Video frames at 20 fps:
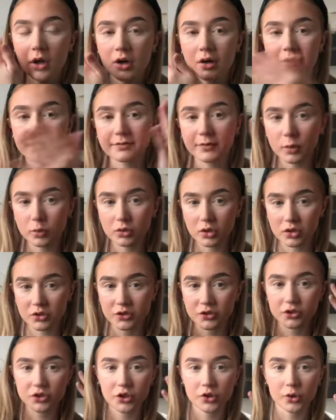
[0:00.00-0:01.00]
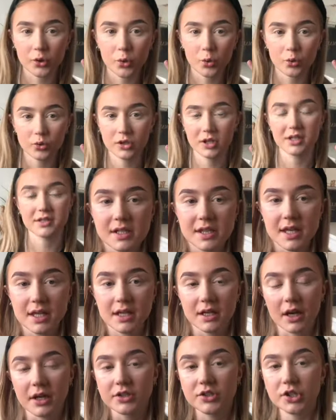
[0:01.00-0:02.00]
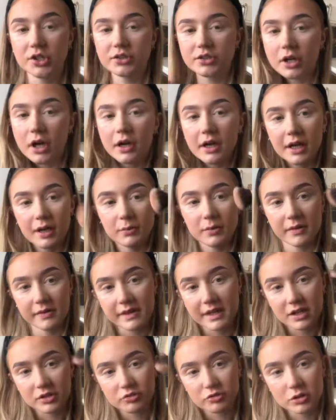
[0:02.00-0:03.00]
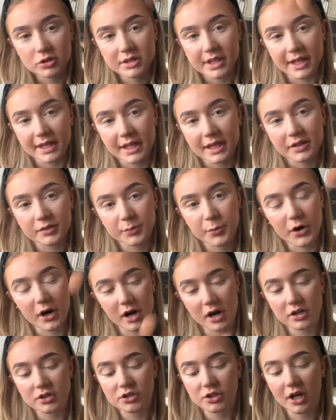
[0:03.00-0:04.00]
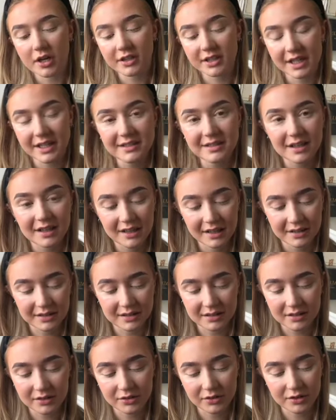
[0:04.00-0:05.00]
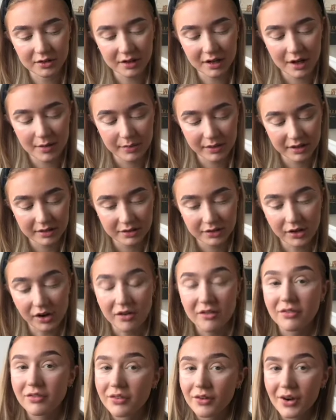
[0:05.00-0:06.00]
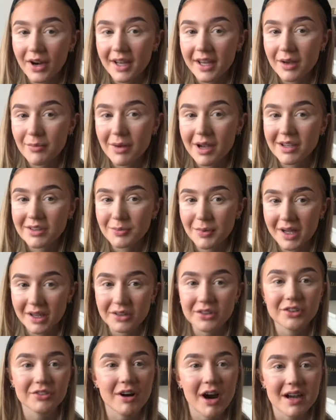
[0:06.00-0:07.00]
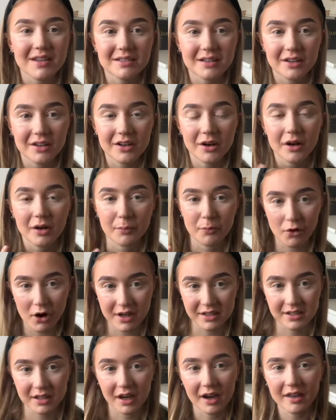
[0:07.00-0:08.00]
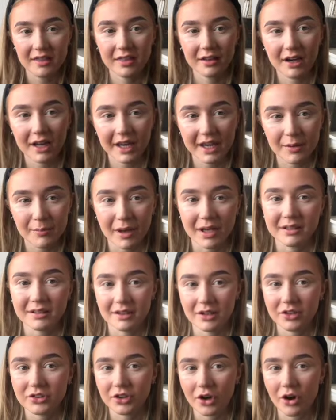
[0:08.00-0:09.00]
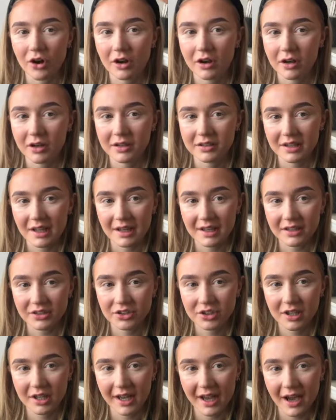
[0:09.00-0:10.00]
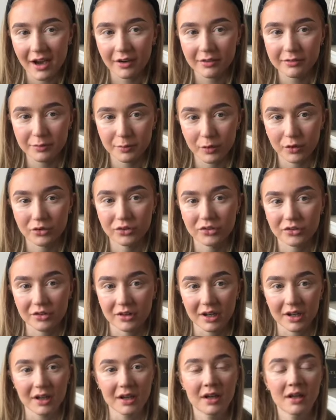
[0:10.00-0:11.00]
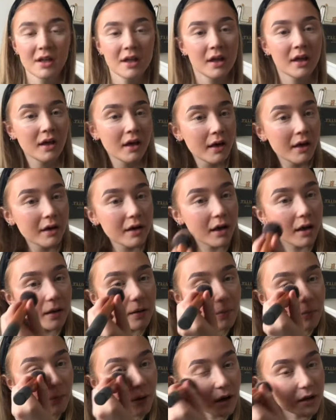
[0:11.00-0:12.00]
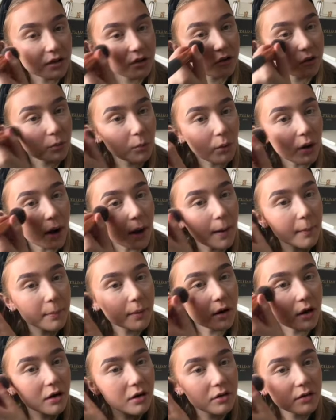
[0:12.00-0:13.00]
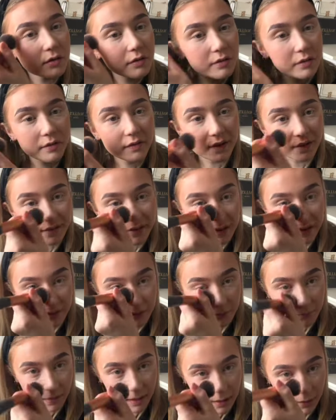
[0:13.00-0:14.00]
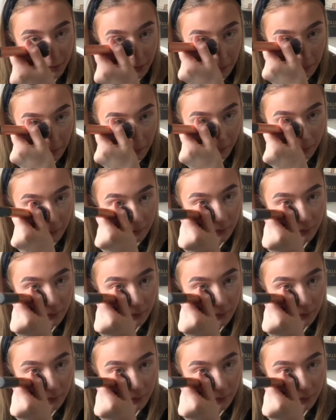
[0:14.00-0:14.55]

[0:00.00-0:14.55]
fullness to the corners. So then I just go in with this Real Techniques brush. I need to clean this, not gonna lie, because I don't feel like it makes my under eyes look brighter. I feel like it makes it look darker because I literally have bronzer in it. Um, but I just wipe off the setting powder